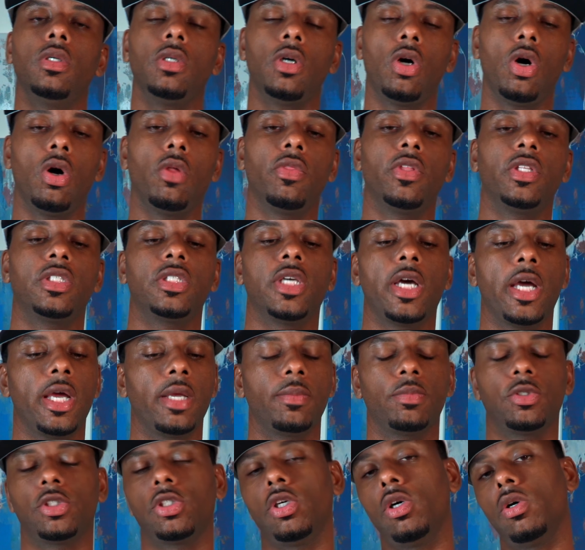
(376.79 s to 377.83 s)
all the
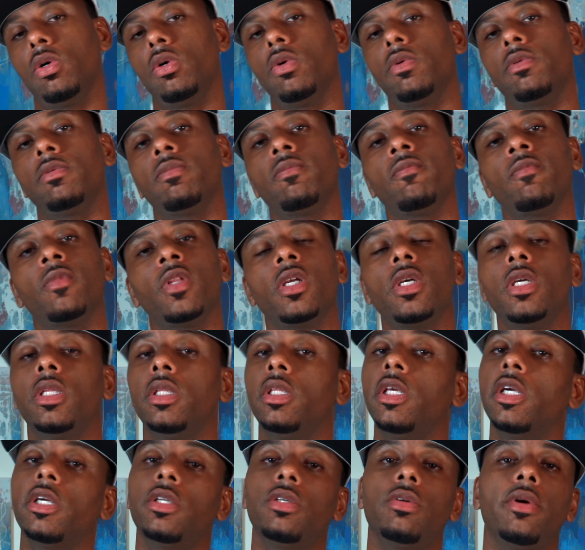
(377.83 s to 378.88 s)
time. So
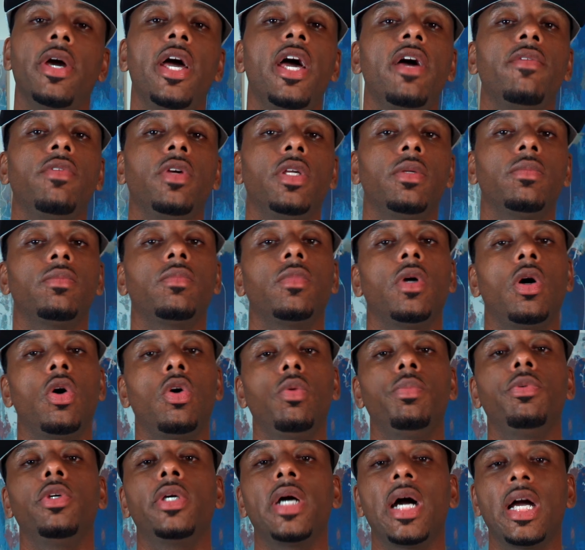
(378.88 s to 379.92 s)
there you have it.
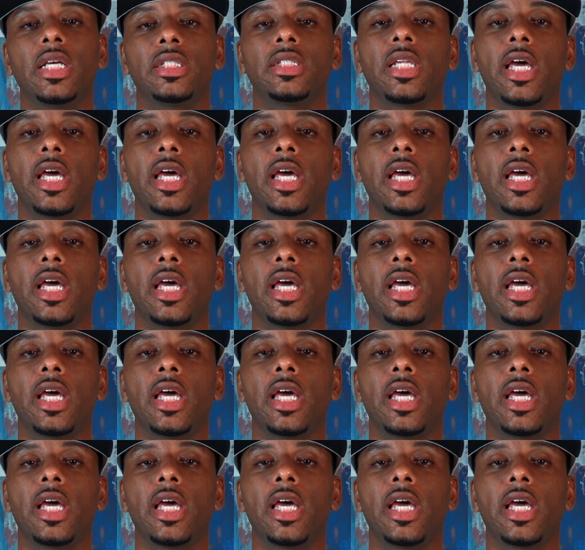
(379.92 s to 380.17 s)
Hope you guys